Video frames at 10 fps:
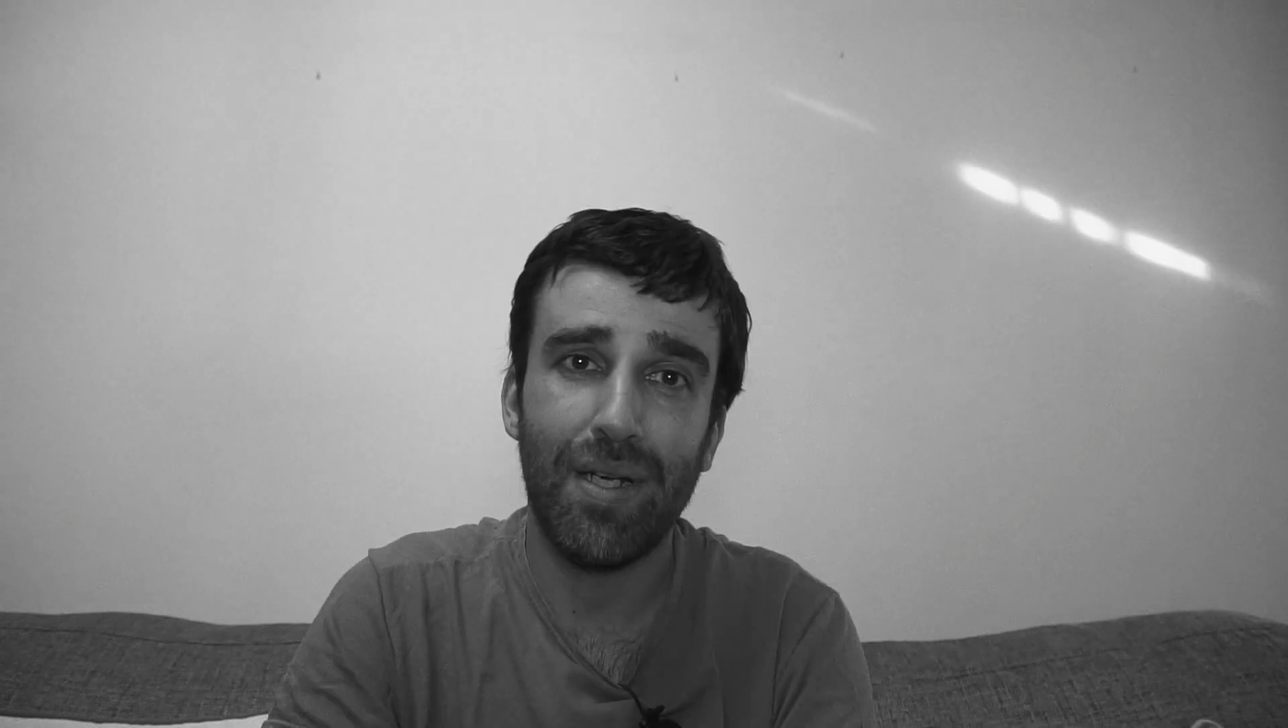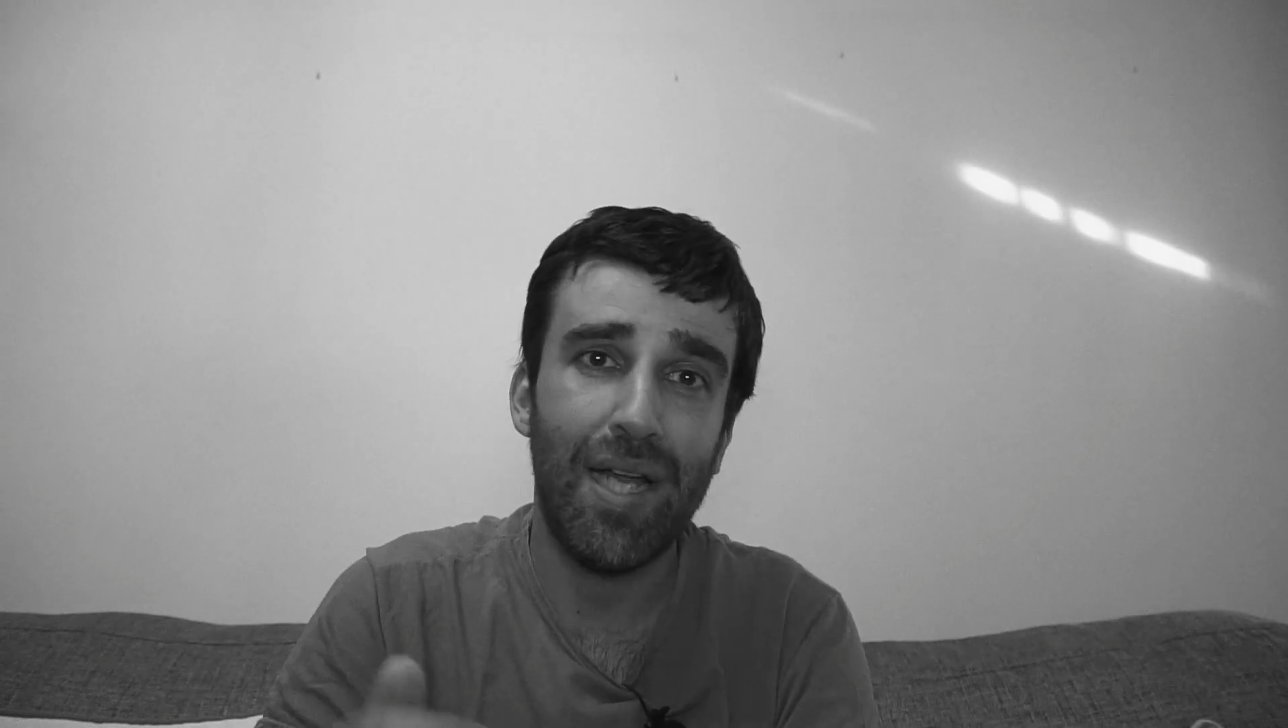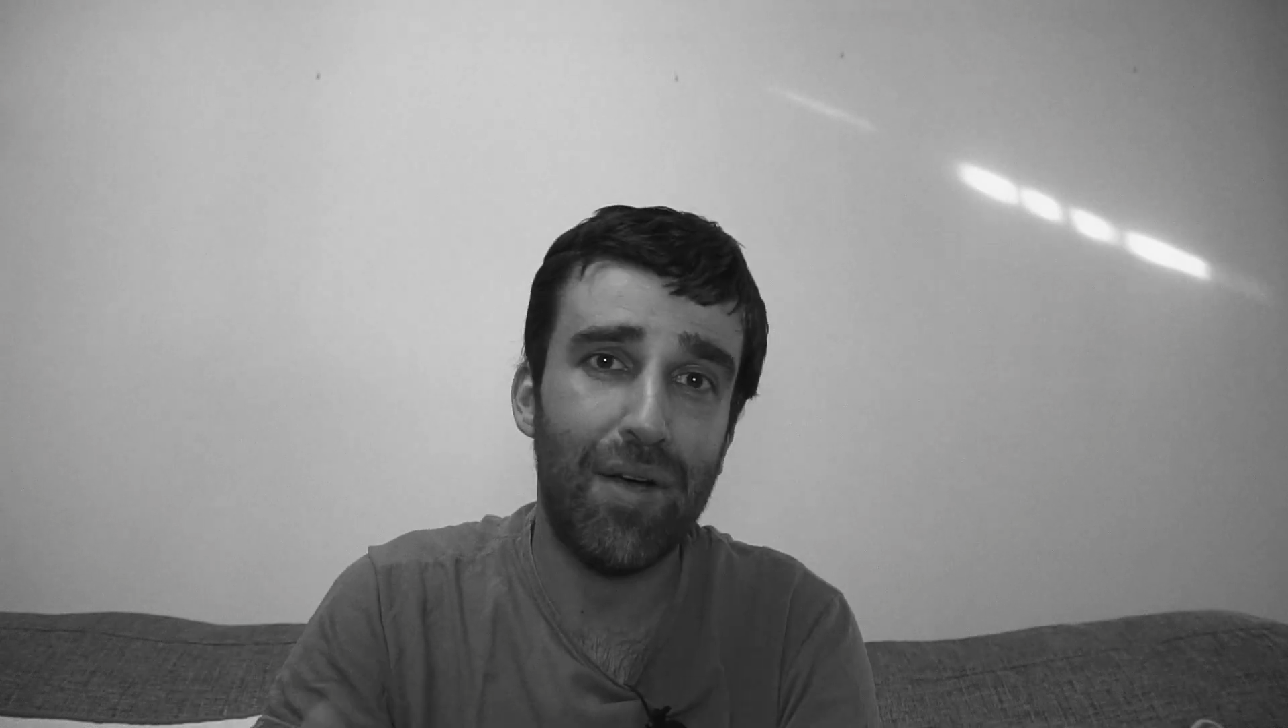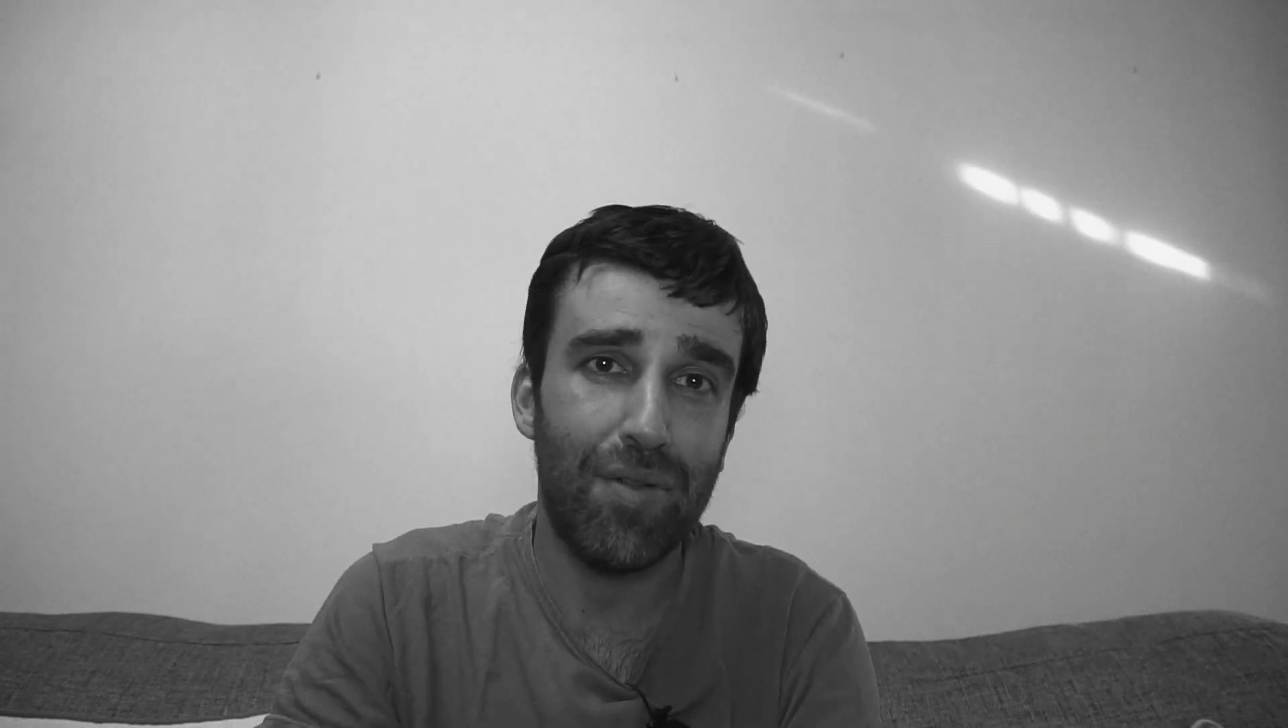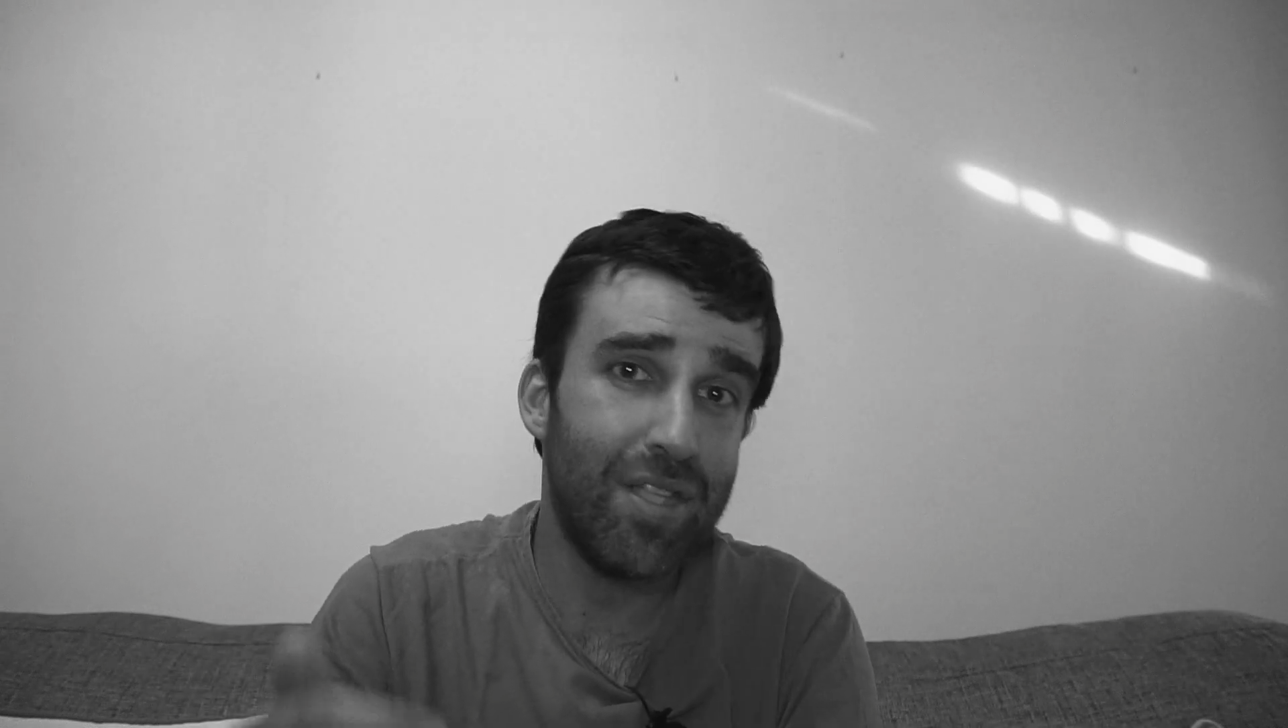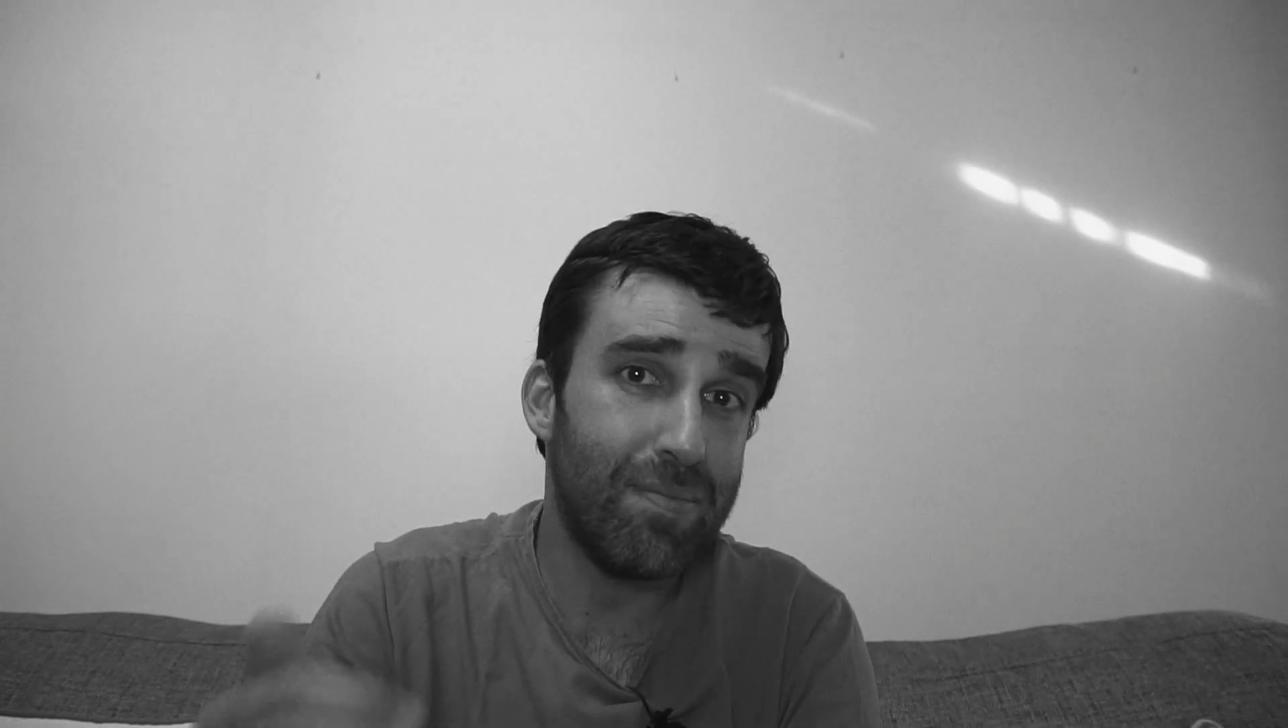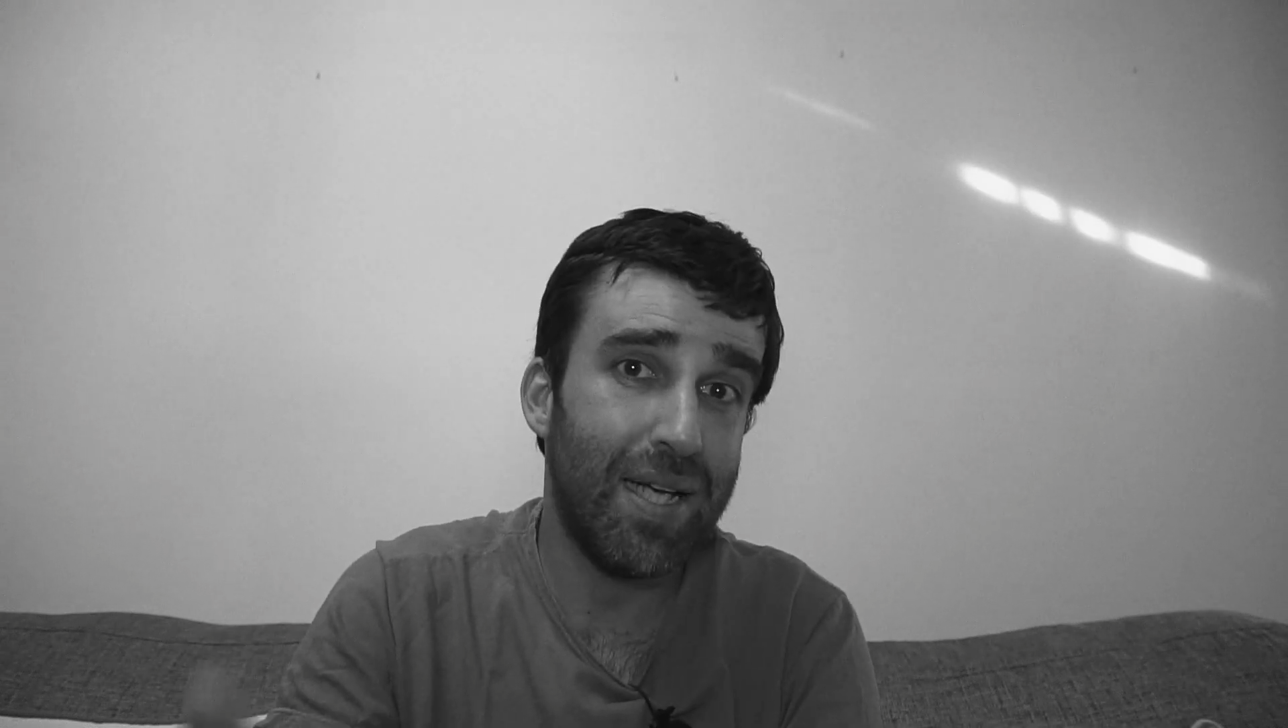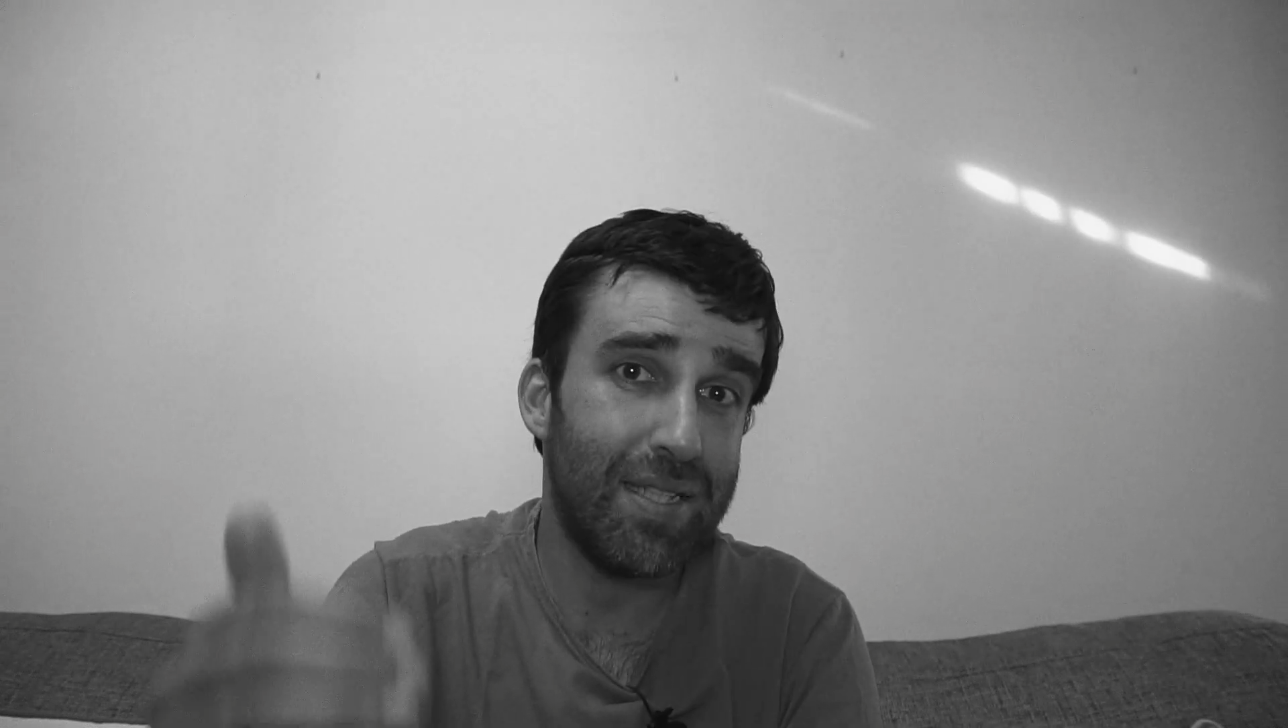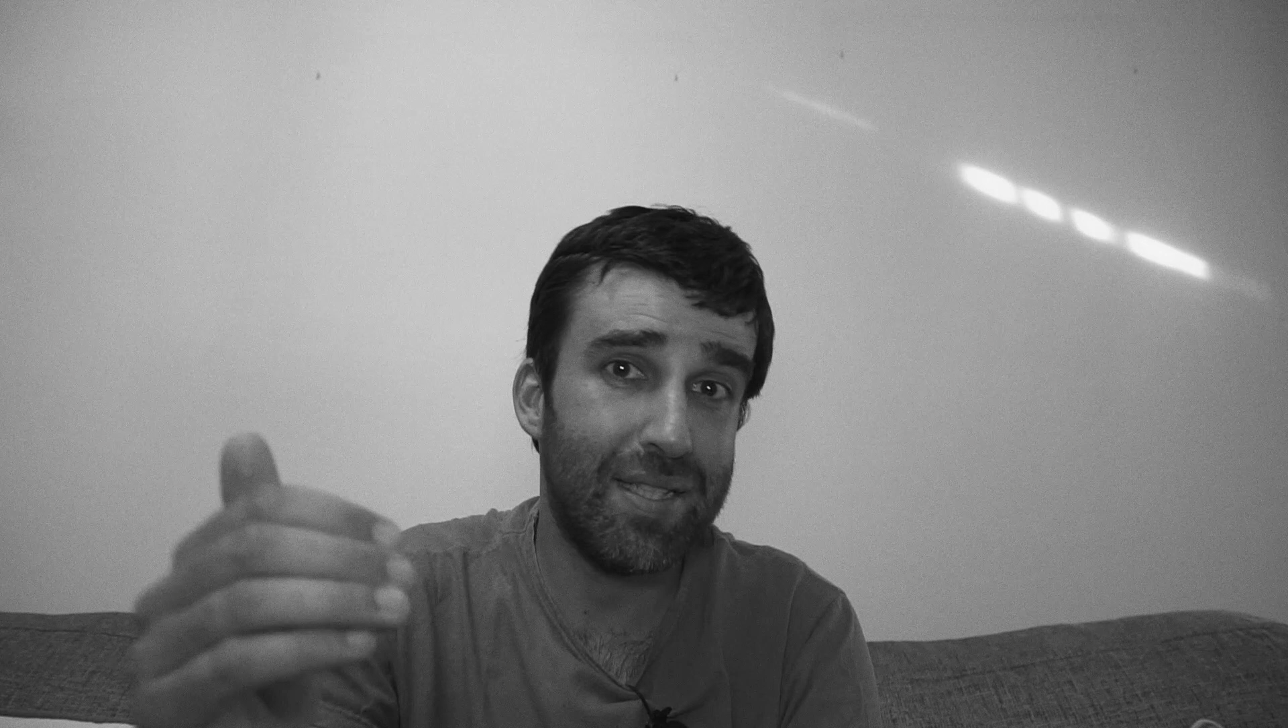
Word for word: Now, this might